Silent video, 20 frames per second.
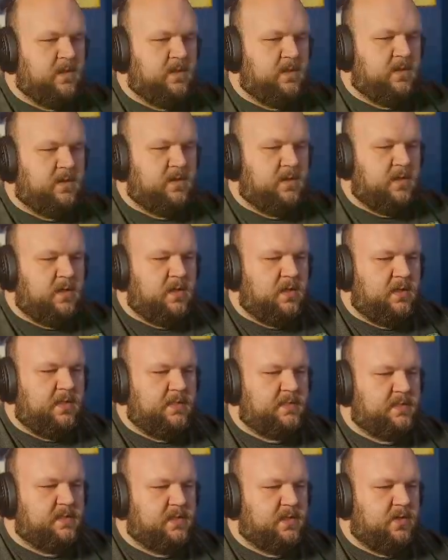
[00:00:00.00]

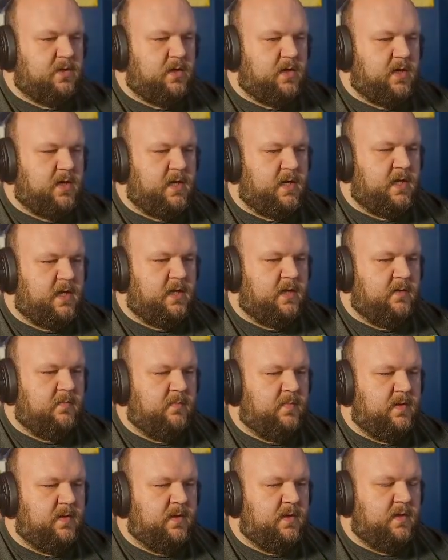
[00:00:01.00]
Let's
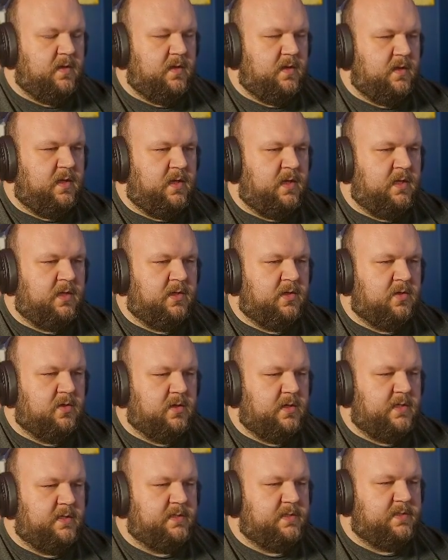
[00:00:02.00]
grab an
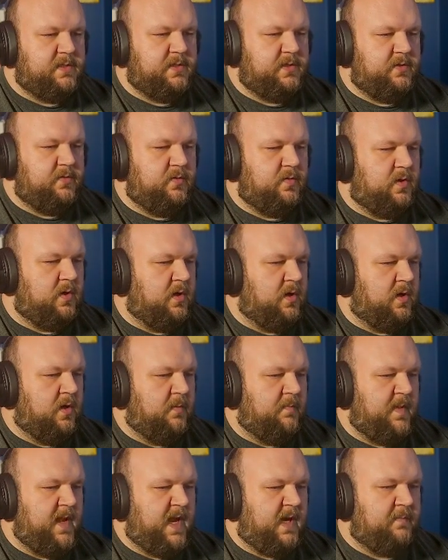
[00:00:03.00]
increase to our
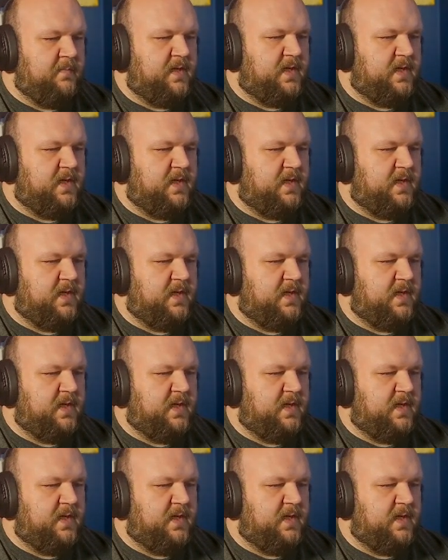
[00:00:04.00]
magma